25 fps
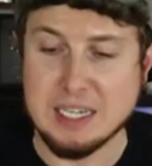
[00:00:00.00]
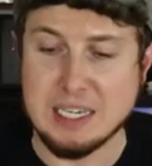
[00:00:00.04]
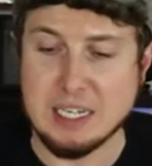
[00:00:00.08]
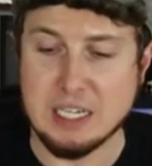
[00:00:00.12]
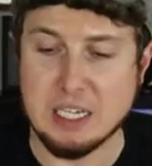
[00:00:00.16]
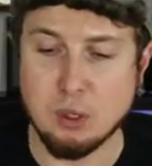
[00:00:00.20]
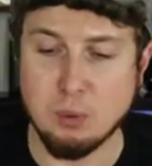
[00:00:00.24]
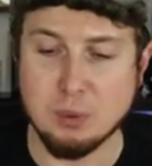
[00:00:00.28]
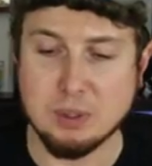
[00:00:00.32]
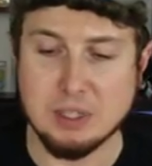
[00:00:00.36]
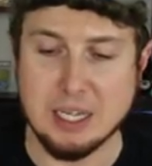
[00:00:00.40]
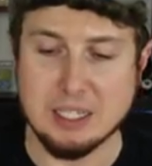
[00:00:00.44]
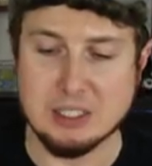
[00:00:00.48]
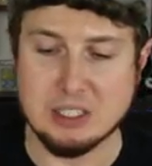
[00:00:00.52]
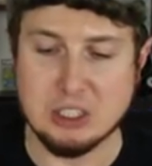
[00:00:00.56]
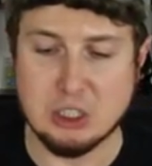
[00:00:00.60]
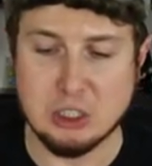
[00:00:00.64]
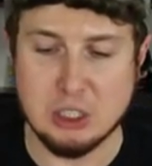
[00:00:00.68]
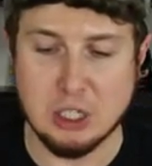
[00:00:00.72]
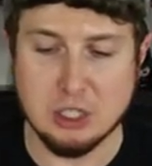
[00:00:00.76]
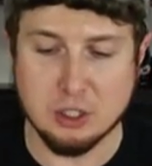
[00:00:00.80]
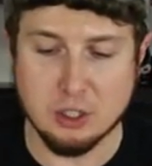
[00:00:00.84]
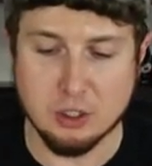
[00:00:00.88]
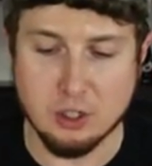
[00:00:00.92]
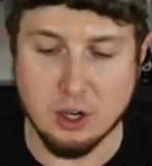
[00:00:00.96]
here with that
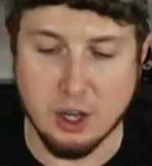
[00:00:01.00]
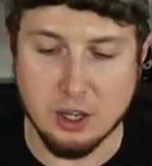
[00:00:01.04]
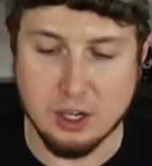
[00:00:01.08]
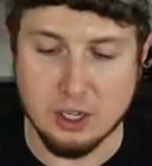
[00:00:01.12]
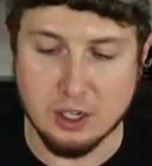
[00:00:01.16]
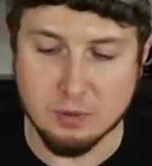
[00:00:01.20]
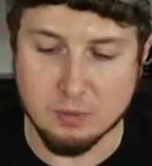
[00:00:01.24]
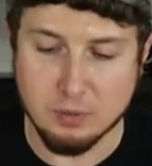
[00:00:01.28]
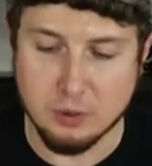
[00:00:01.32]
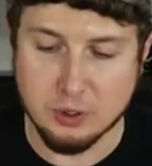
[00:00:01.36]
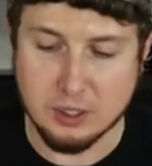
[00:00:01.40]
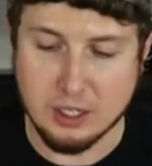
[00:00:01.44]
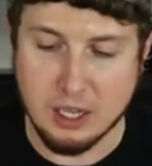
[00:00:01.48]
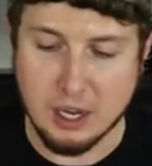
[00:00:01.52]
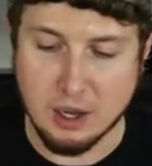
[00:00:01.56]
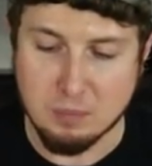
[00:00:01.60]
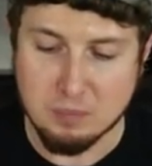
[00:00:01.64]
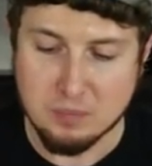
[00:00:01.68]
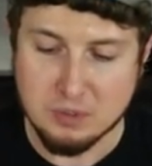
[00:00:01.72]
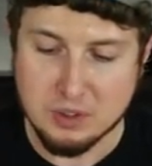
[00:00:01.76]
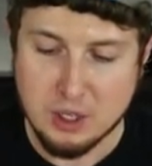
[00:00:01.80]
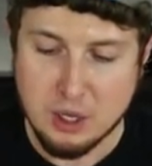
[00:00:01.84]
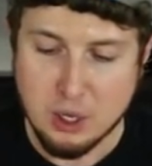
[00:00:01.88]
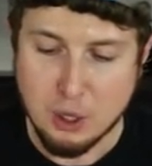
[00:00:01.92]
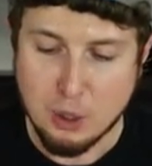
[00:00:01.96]
sticker on it. Look at
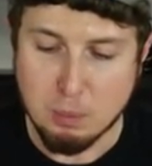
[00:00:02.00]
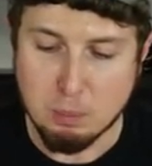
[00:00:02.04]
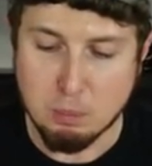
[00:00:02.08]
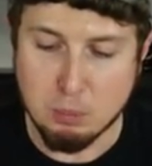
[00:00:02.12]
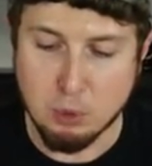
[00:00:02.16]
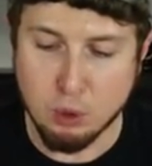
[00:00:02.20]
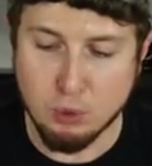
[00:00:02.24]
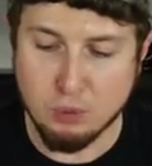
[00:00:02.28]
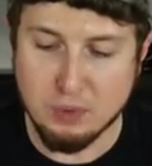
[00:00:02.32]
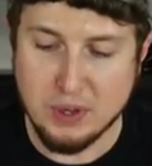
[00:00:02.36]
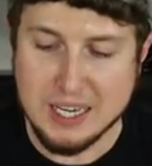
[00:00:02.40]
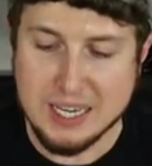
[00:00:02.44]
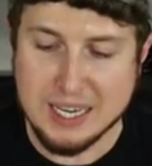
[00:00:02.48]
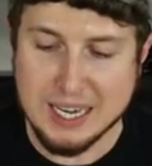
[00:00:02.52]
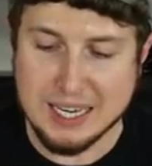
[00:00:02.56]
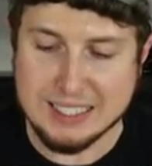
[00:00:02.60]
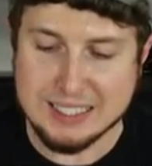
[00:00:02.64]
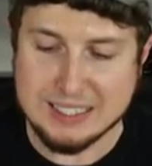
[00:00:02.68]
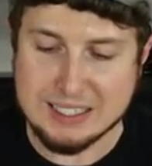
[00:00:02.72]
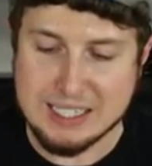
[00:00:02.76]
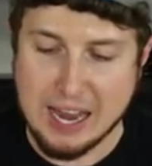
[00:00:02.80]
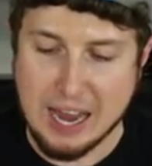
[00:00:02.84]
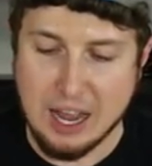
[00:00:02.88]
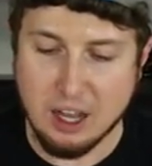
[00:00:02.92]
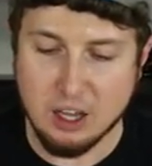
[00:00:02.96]
that. Movie
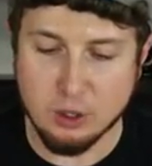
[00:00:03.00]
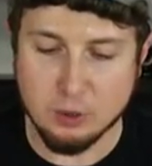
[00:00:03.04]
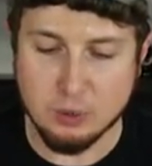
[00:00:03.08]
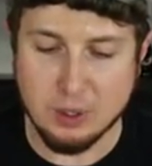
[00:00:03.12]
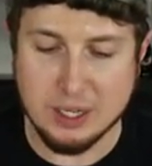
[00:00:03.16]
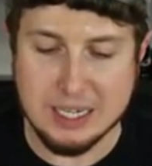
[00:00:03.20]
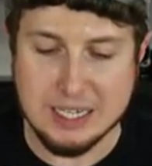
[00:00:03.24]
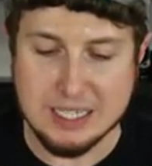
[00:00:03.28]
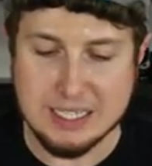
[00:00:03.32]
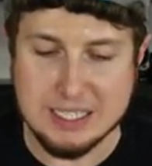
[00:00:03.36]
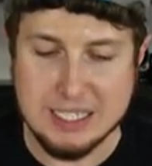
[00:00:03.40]
Gallery,